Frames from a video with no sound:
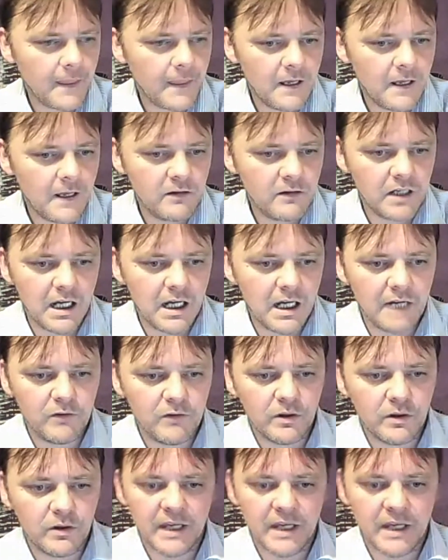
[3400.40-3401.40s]
Okay, I'll have a
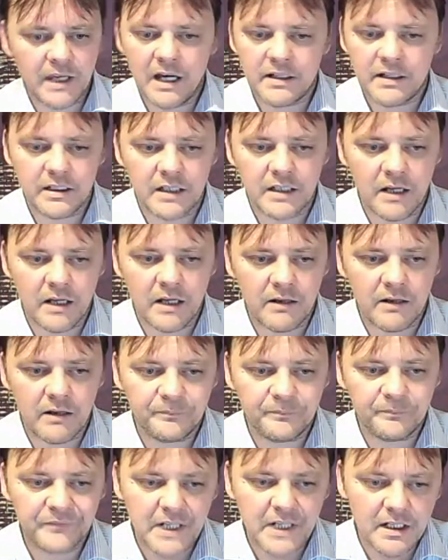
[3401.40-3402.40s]
look at that. I didn't know that.
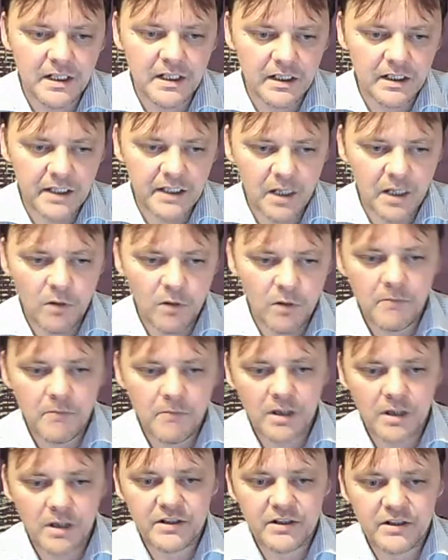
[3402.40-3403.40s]
They won't
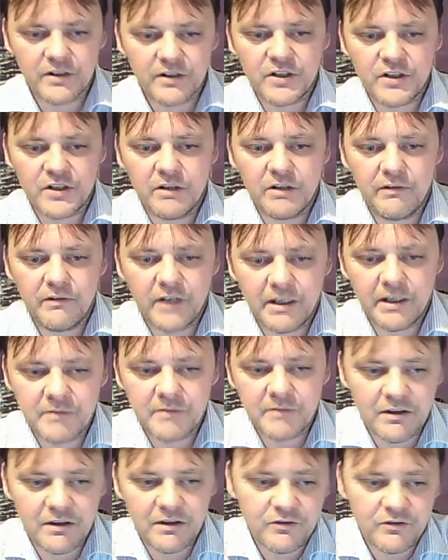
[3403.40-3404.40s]
monetize you if you keep
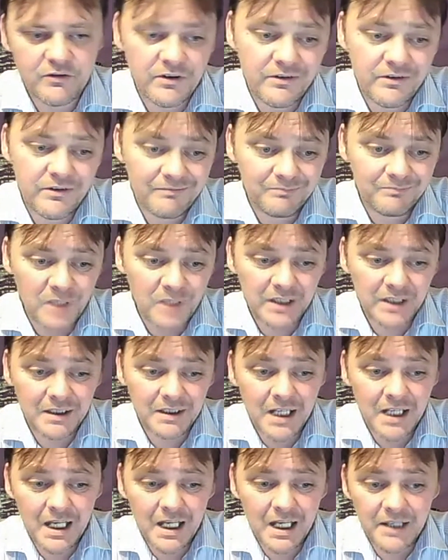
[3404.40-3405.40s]
telling the truth.
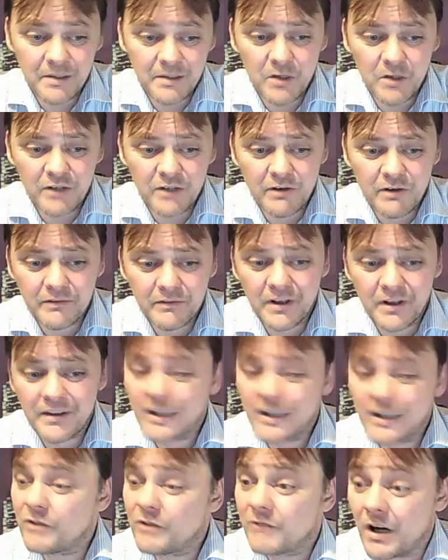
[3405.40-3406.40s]
The Mycroft, I
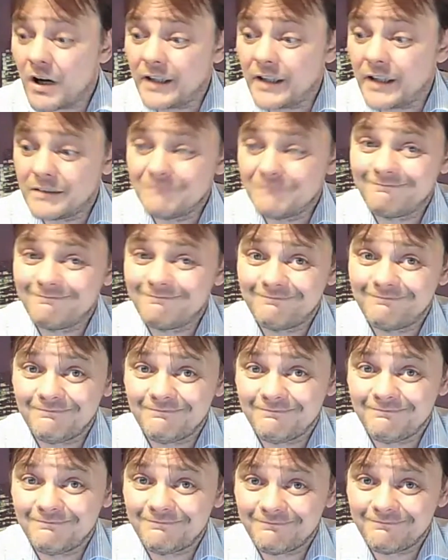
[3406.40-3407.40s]
think you're right.
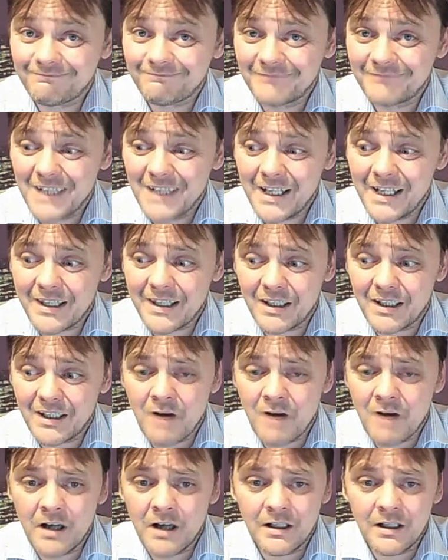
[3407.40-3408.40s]
I think
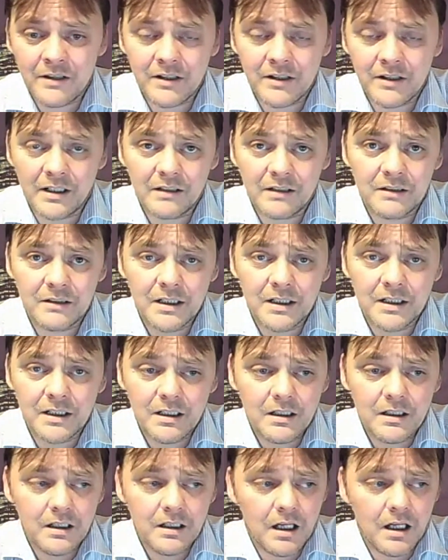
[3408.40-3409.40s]

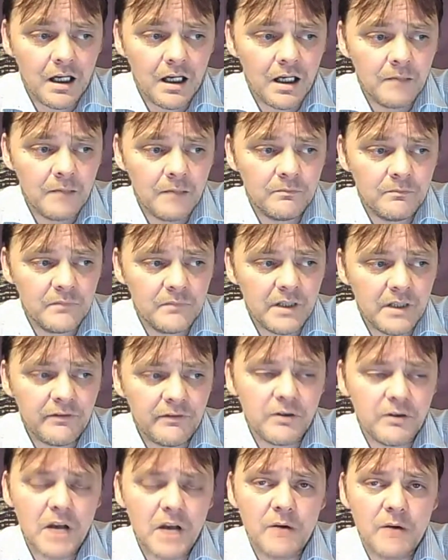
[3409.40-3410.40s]

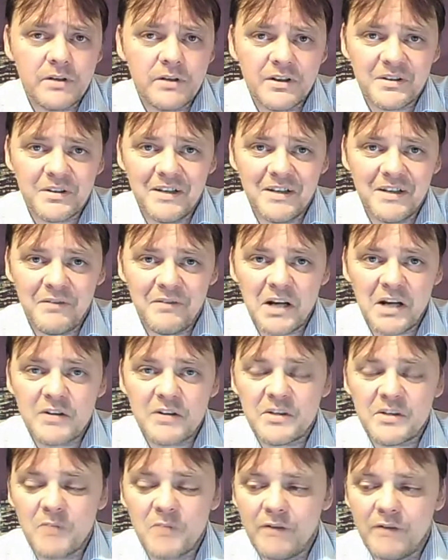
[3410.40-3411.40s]
if you notice
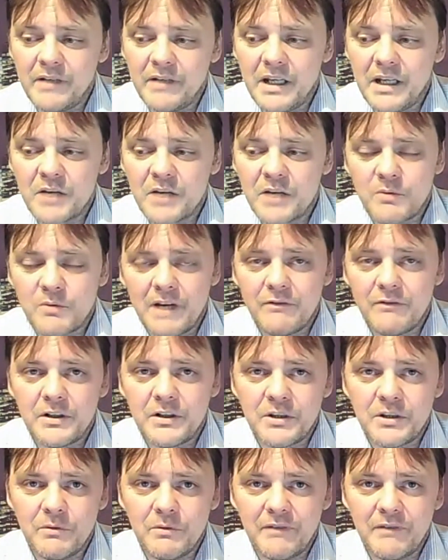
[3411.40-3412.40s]
my videos, whenever
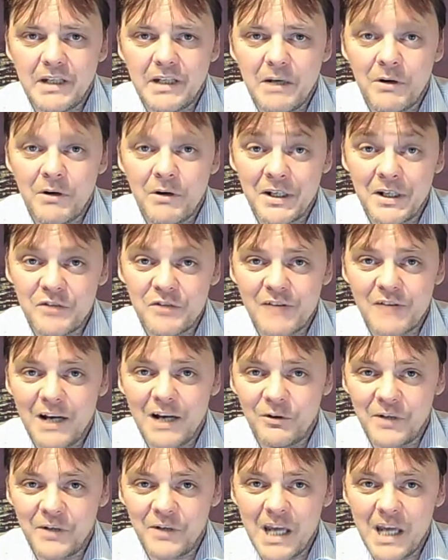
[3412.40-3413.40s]
I do a video on
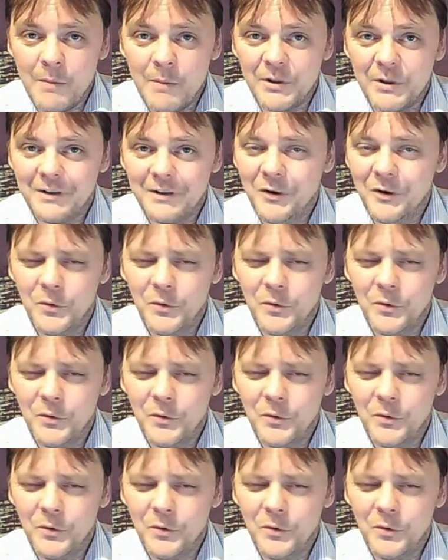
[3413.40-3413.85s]
Israel or Yemen,